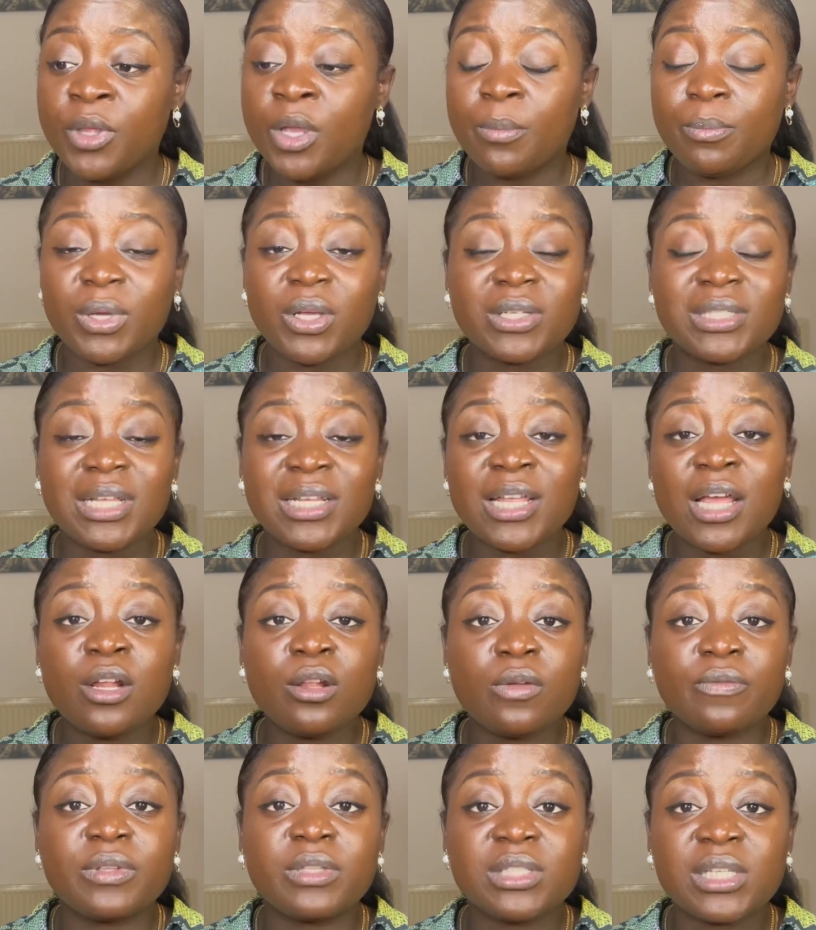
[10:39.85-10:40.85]
Because at the end
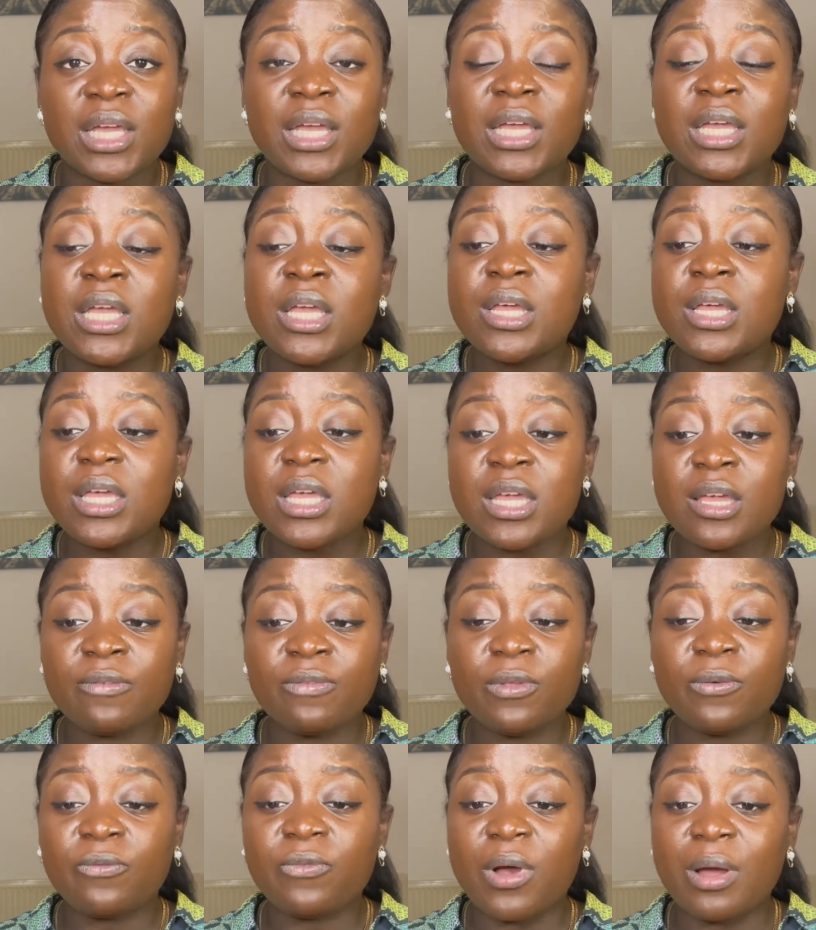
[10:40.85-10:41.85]
of the day, if
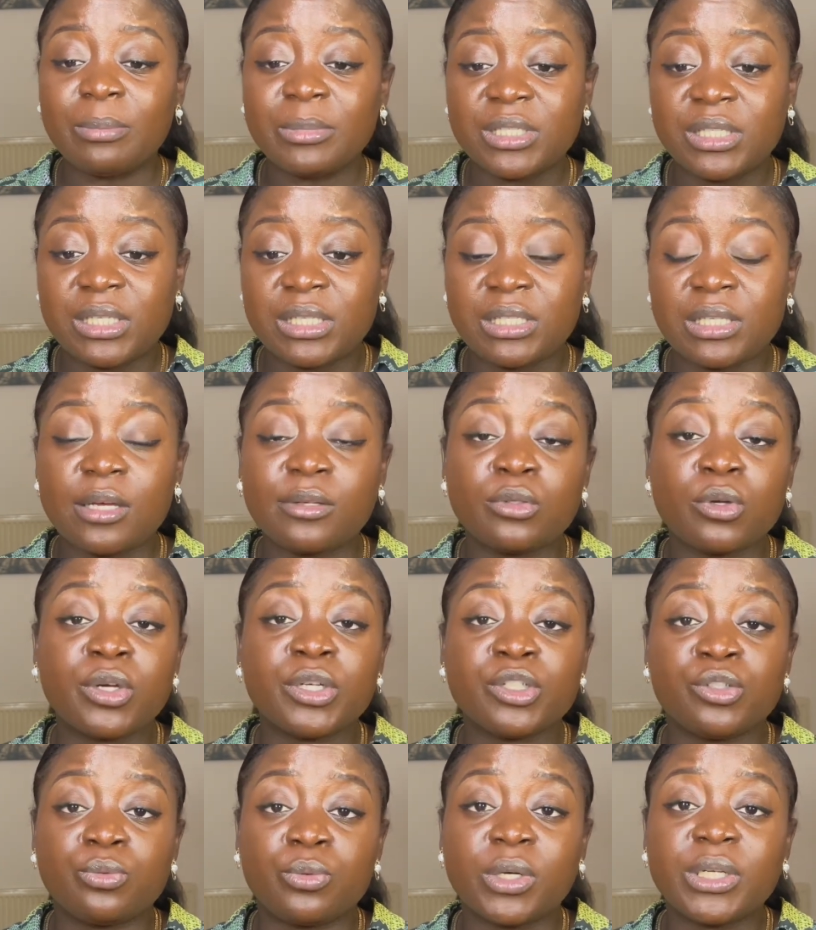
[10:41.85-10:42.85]
the pharmacy sector
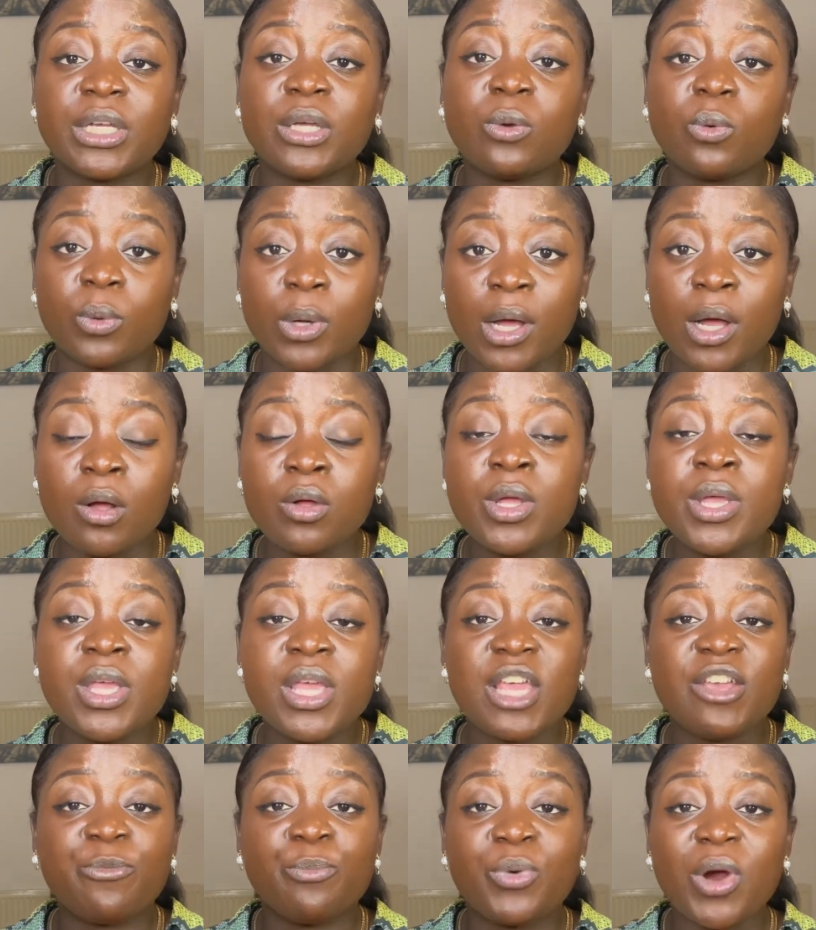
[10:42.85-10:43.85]
is running well,
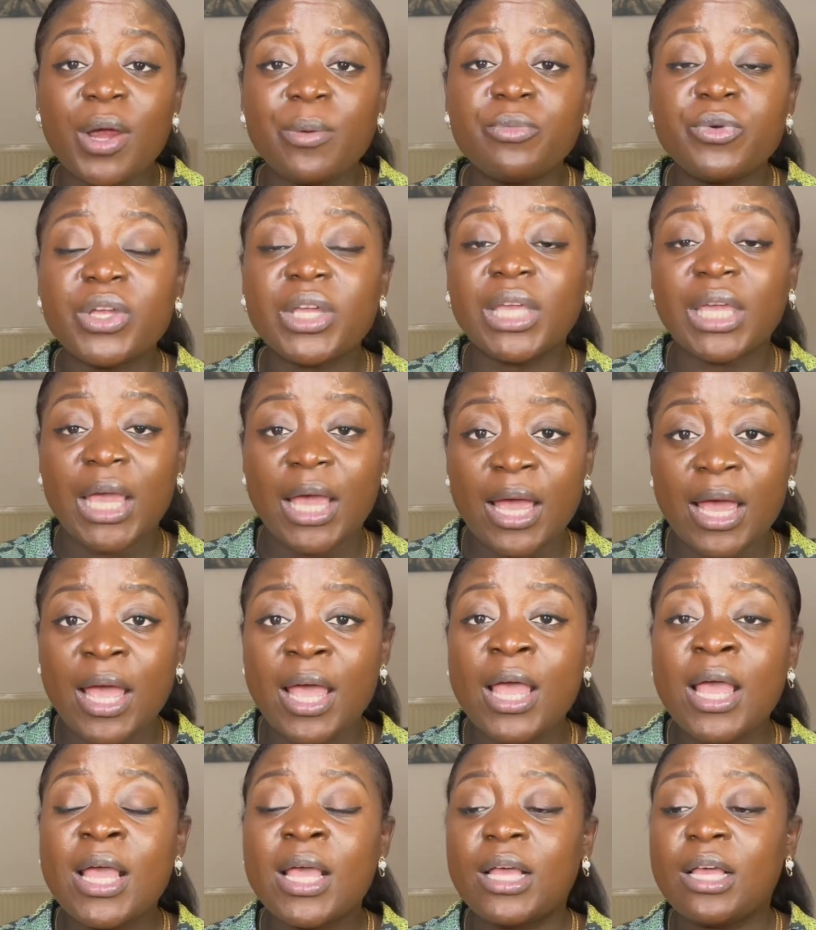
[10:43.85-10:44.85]
if primary
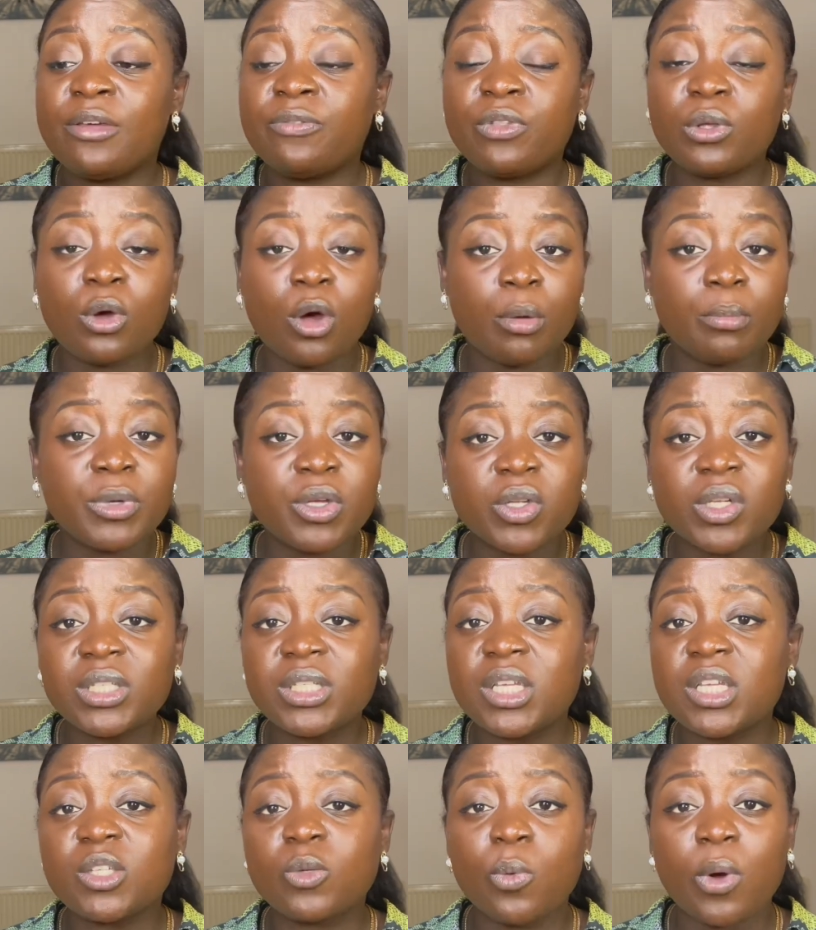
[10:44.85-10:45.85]
care, if the
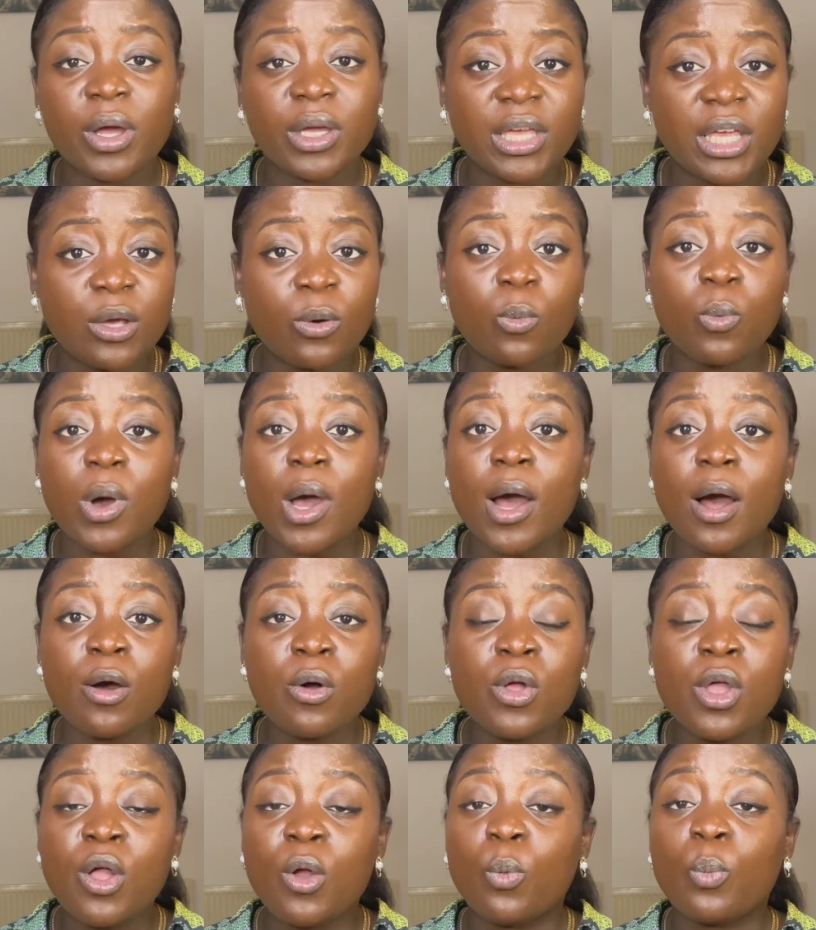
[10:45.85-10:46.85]
community is working
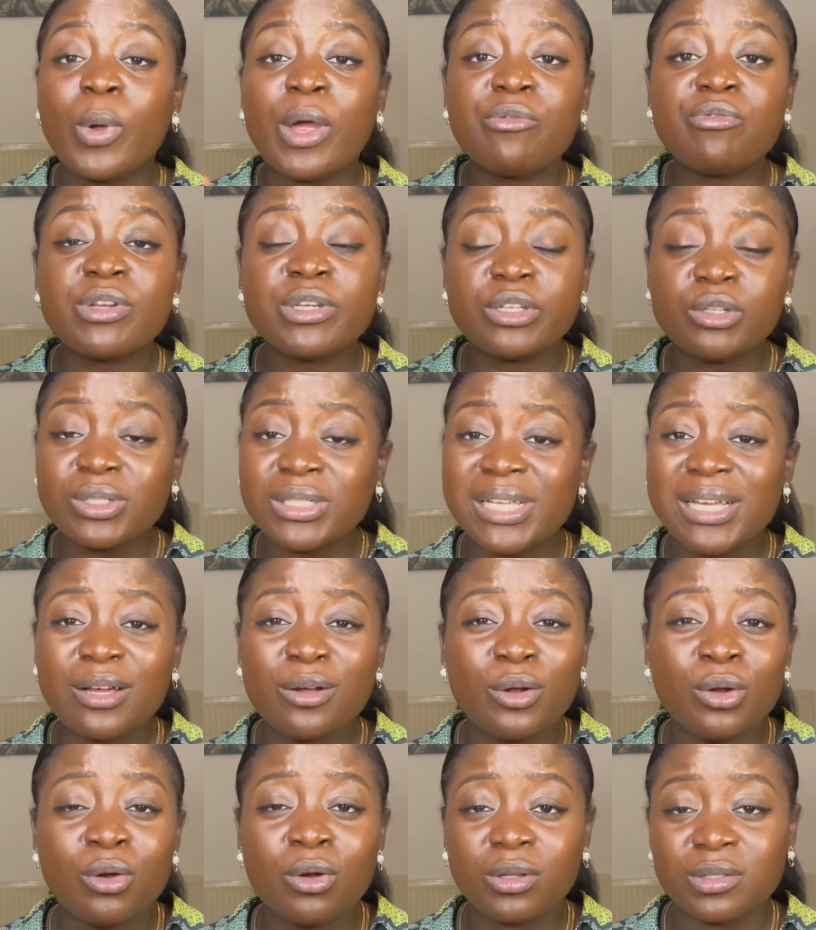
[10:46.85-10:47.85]
well, we're reducing a
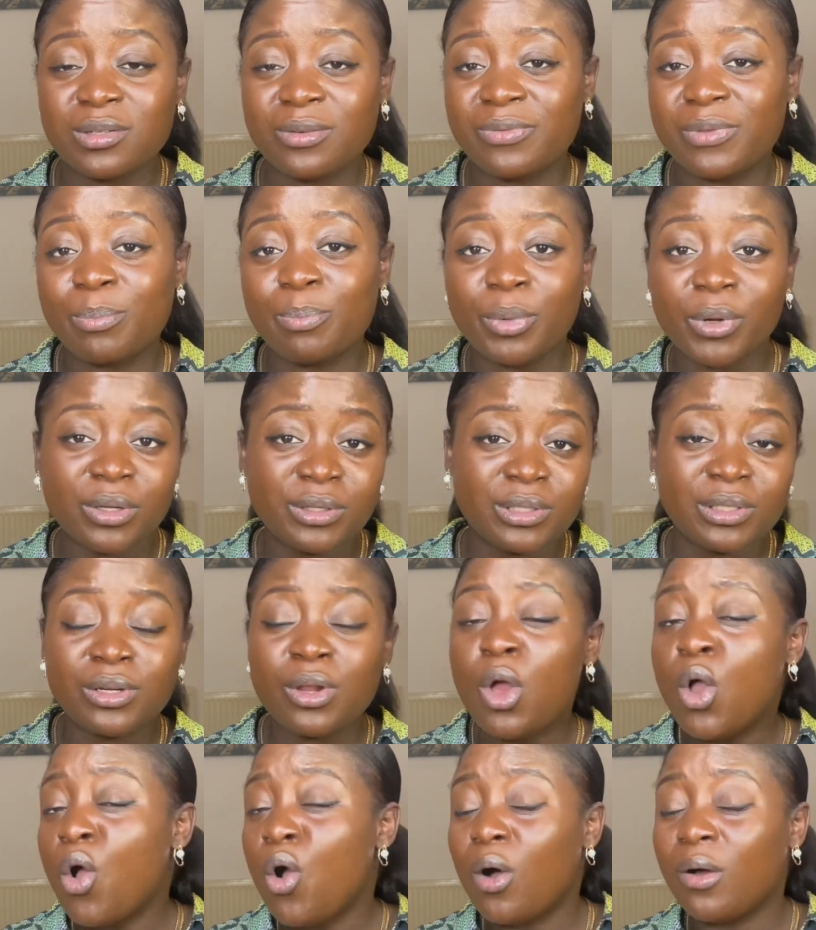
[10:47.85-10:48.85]
lot of the burden
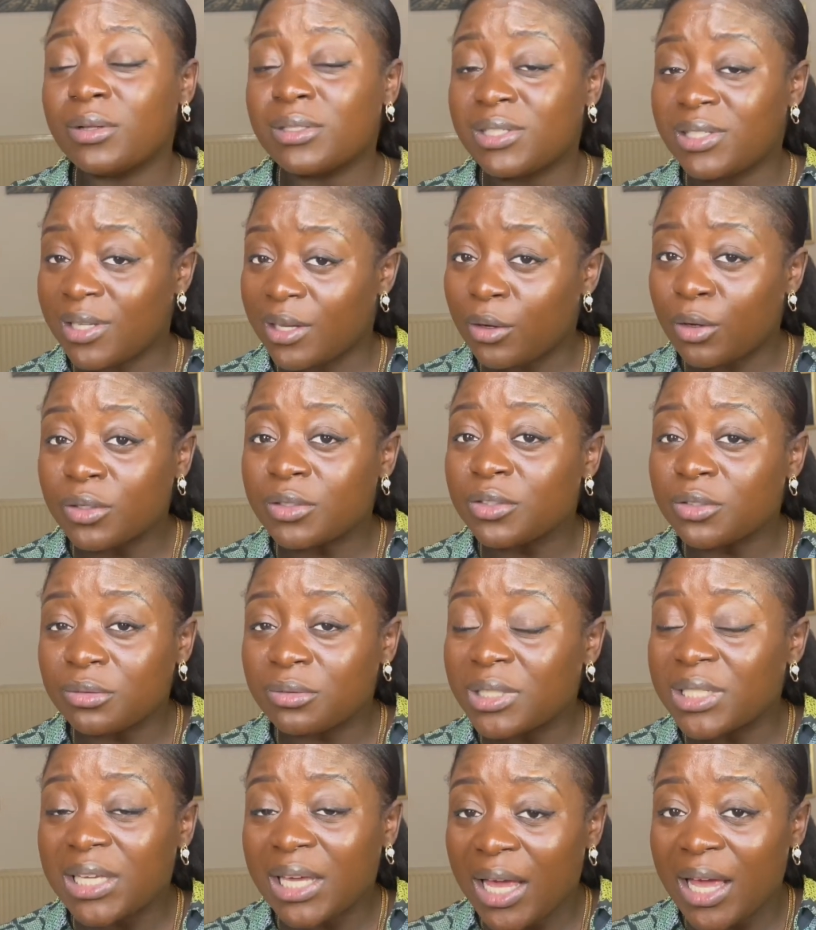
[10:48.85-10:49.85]
on
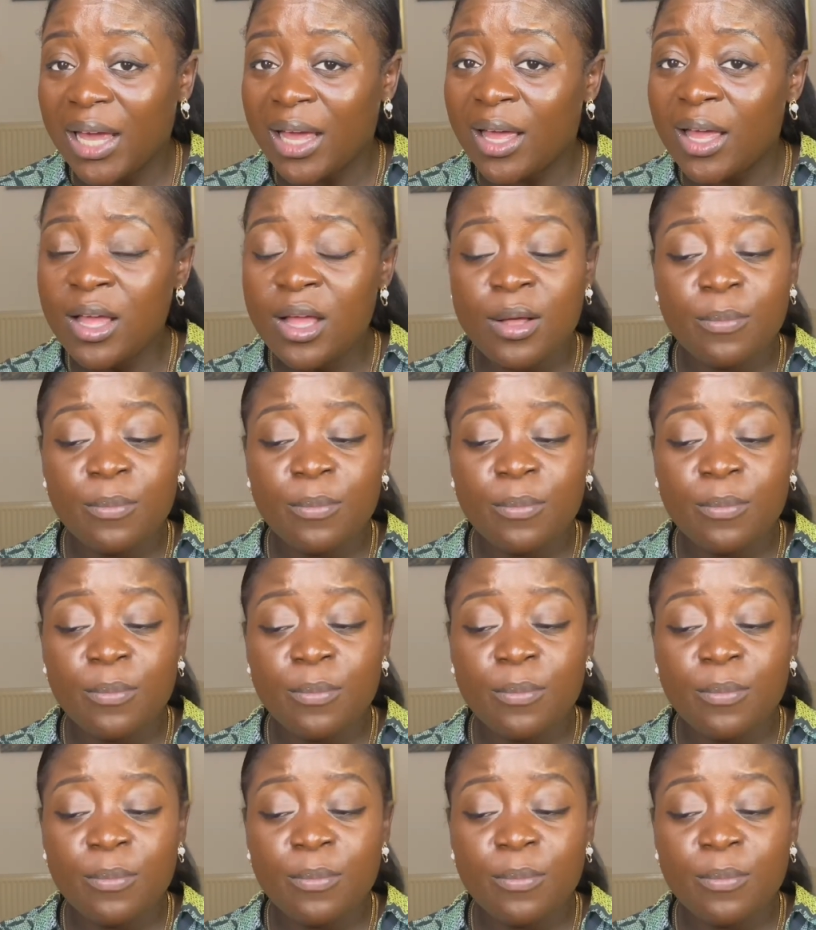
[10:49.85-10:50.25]
secondary care,